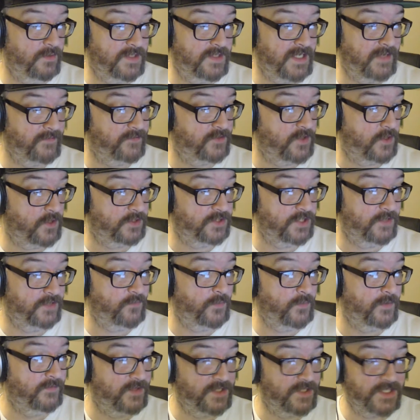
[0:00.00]
time for talk is over.
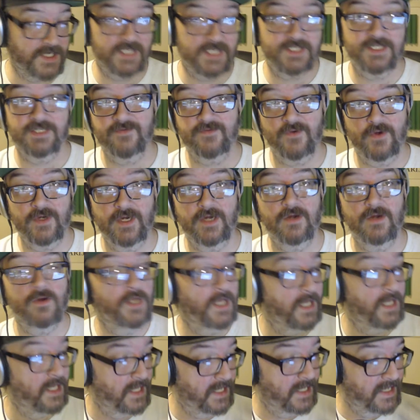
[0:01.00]
We've discussed this for a year.
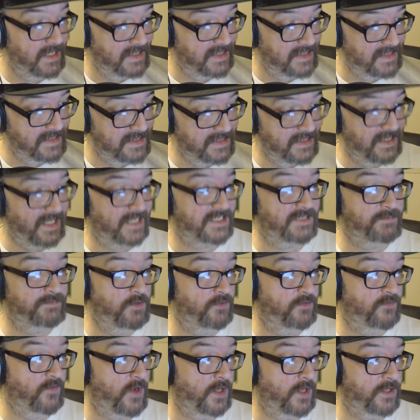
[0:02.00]
Let's
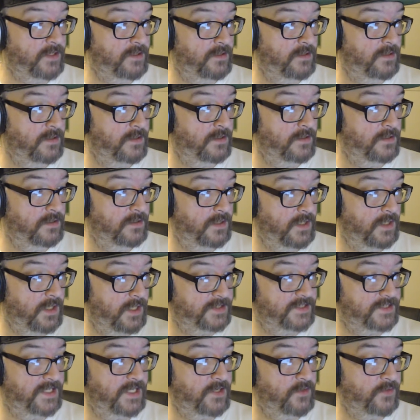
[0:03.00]
move on.
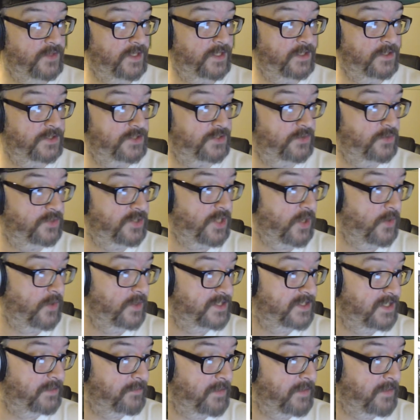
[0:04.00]
Senator Nicholas Scutari said